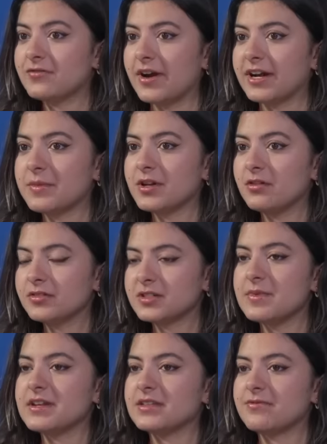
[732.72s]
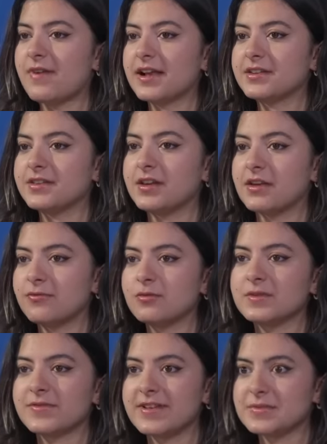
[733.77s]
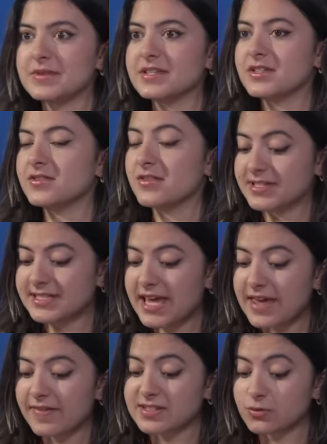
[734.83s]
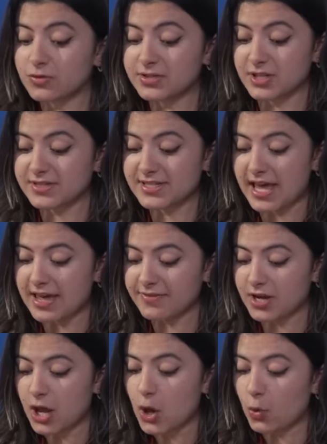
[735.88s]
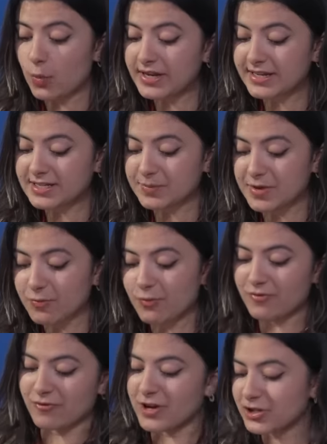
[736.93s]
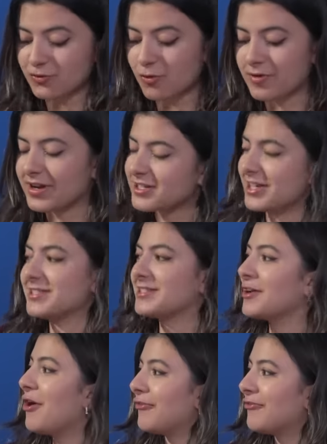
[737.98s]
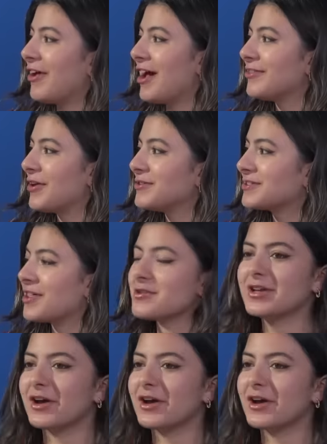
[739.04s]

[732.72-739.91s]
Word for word: Brian. I mean, ultimately, the fact that a former defence minister is saying this and also saying that we need to be redrawing and dusting off uh, those those